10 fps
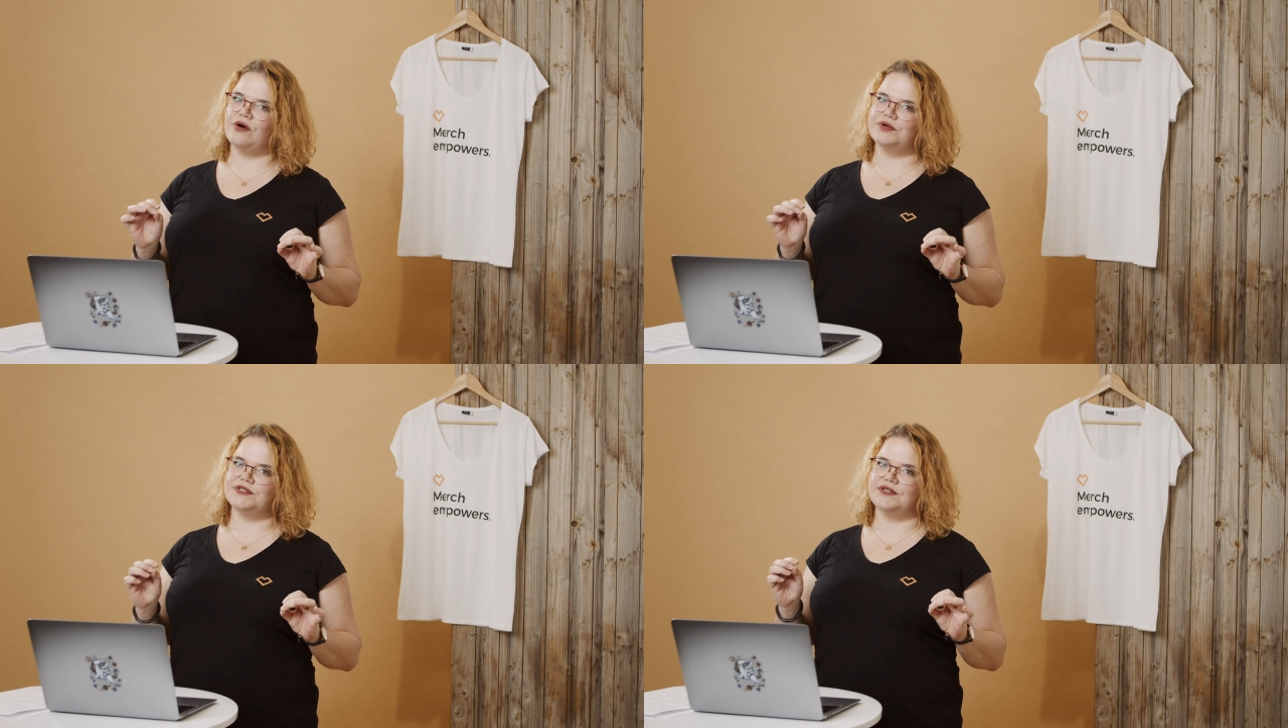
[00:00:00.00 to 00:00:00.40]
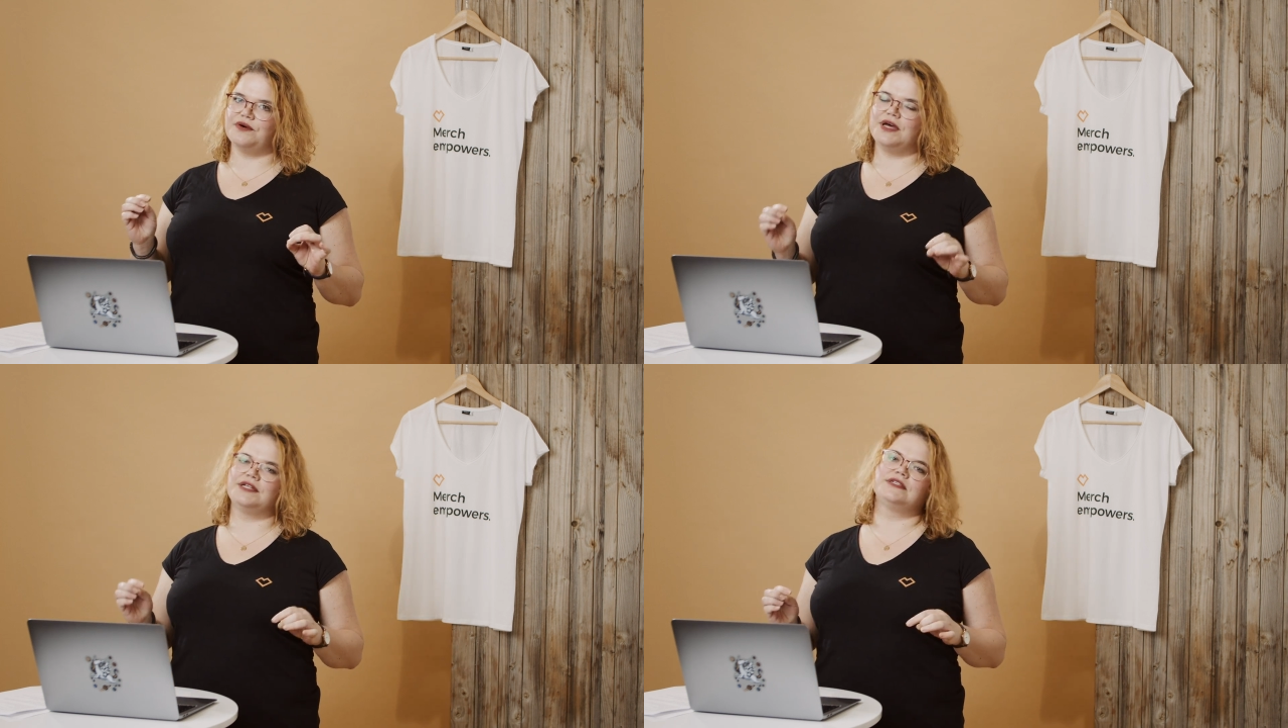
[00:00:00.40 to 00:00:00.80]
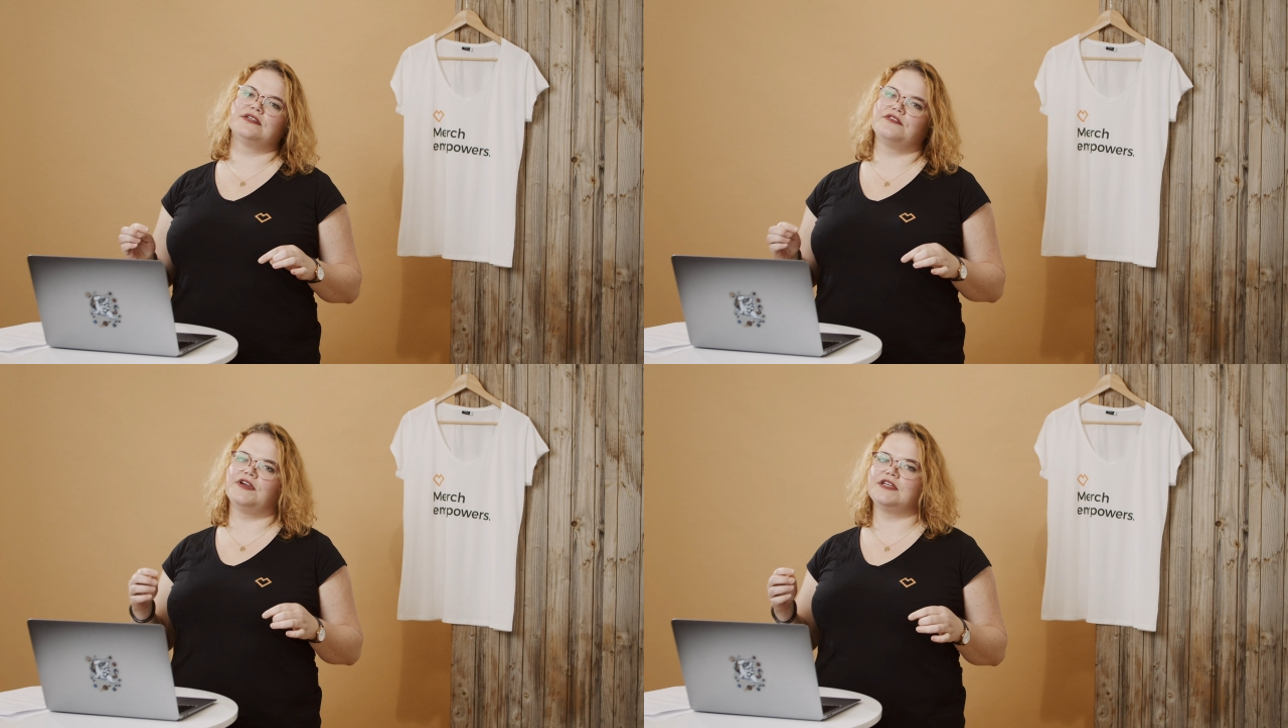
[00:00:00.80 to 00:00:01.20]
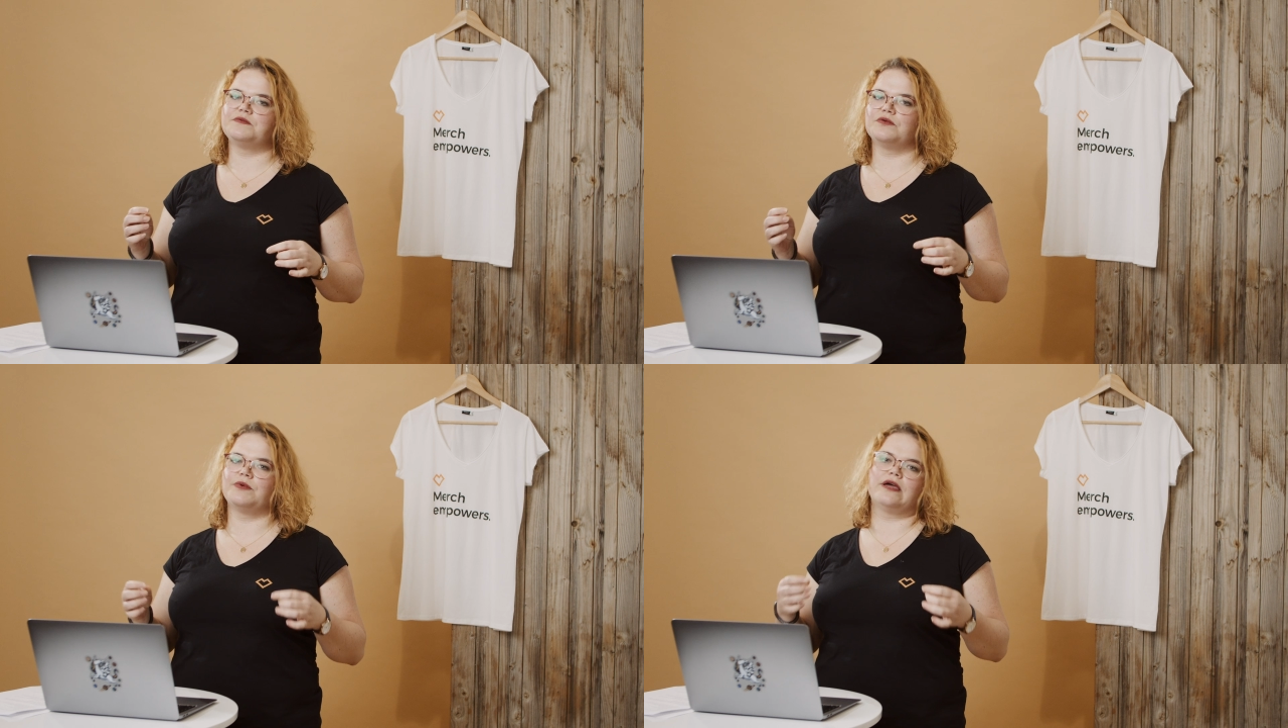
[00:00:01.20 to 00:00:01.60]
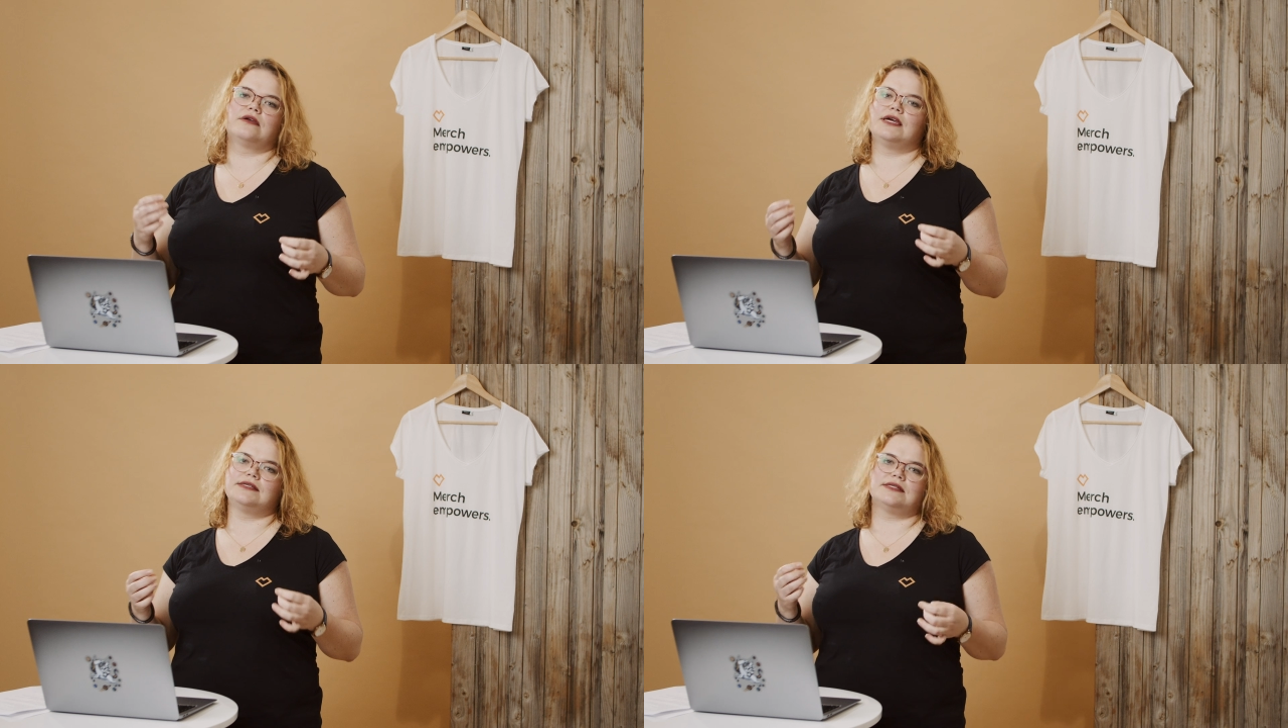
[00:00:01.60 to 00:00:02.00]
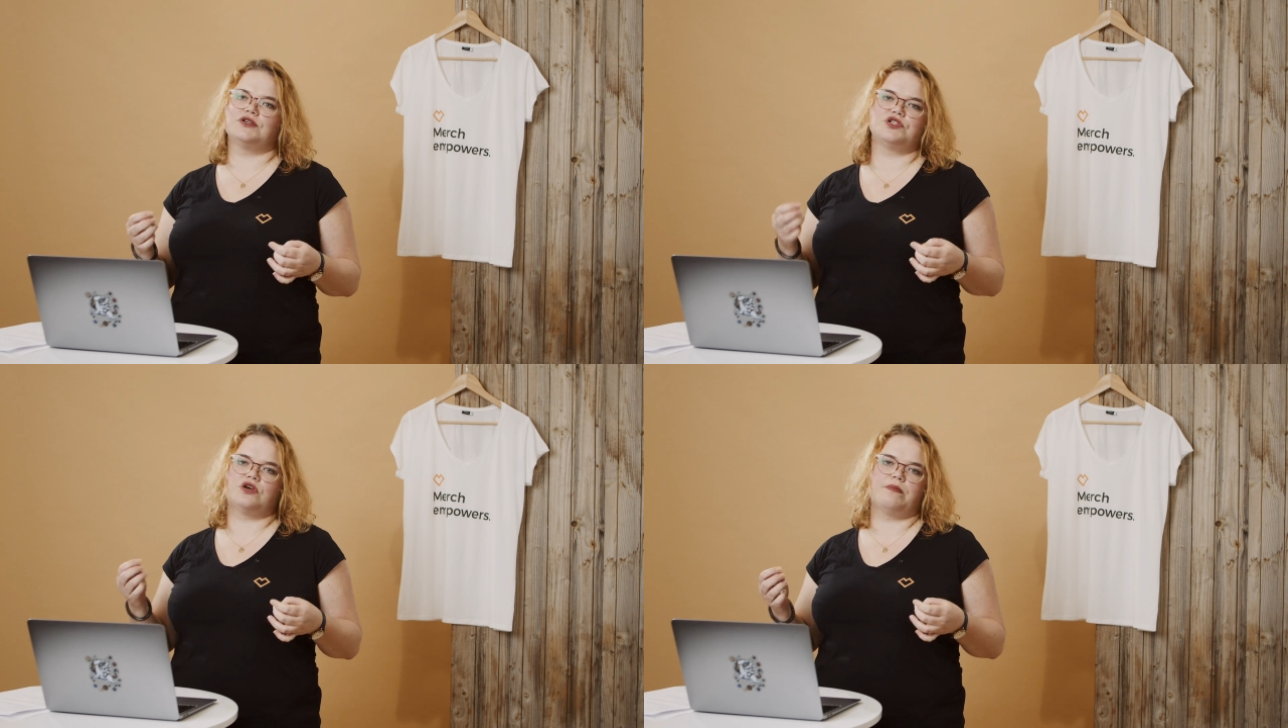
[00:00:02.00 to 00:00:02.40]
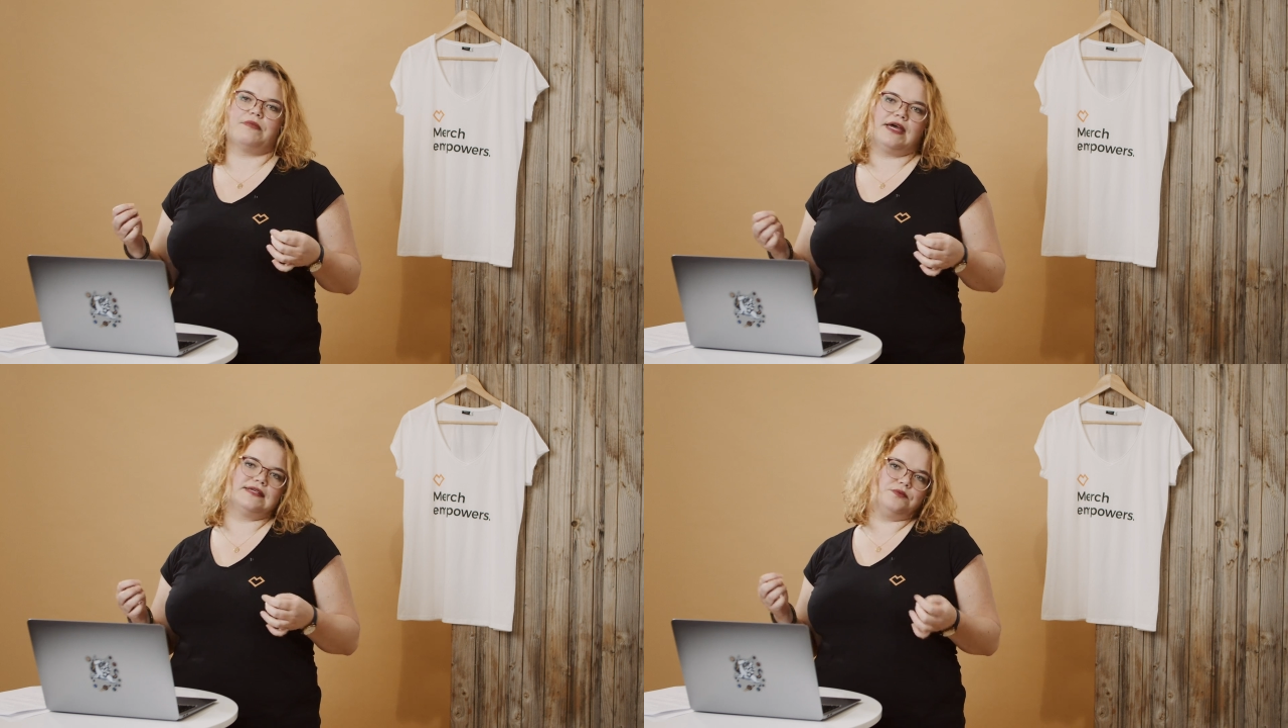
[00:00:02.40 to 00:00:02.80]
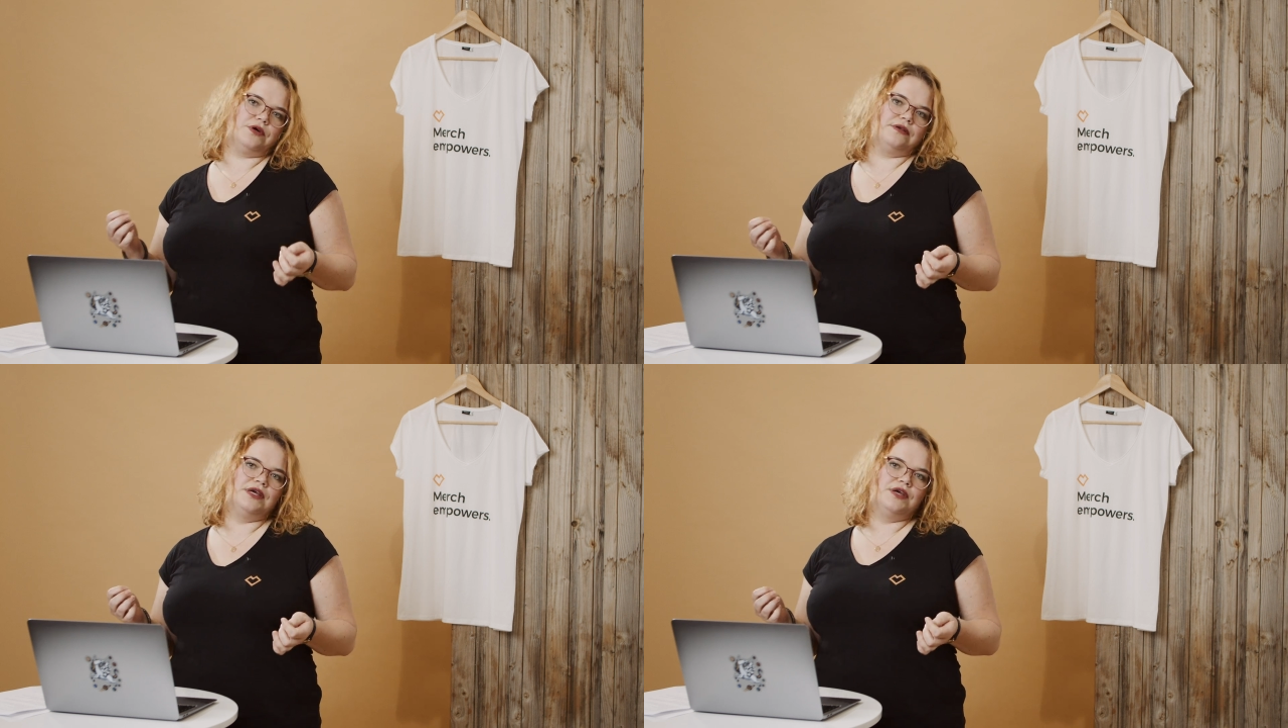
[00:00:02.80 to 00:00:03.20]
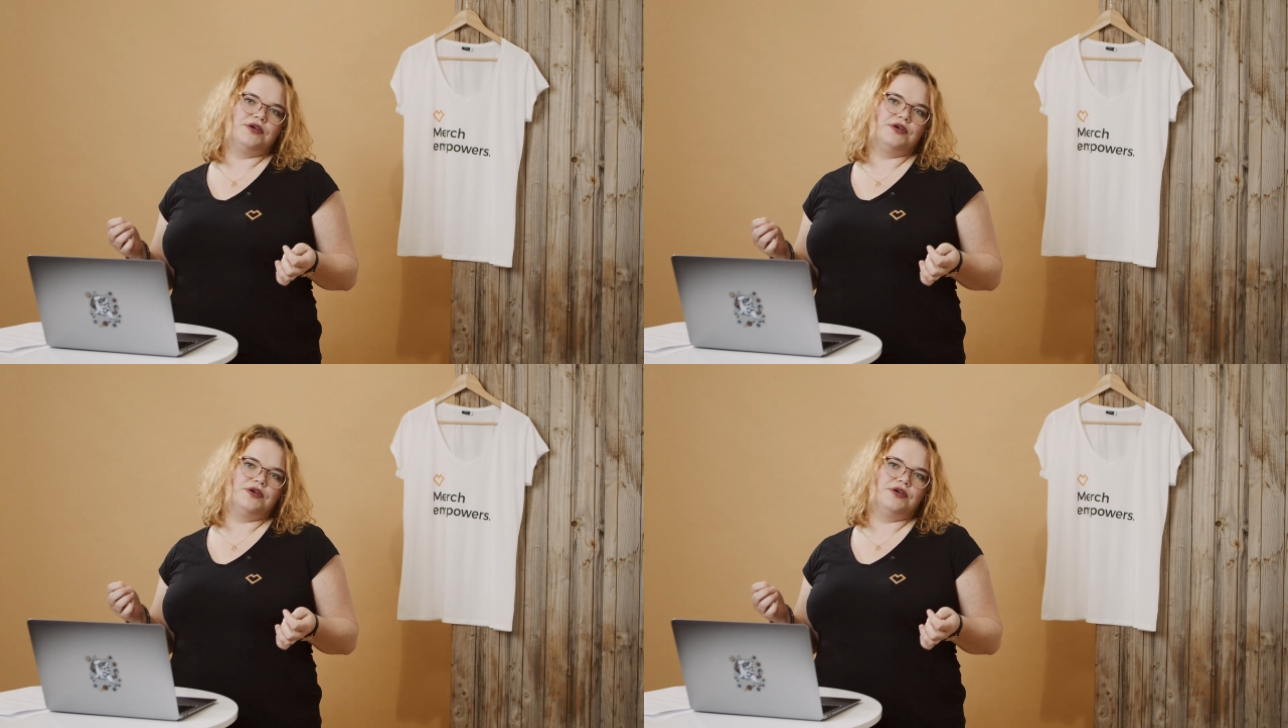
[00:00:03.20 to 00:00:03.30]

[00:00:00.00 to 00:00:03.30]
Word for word: hours though until Facebook recognizes your shop as one.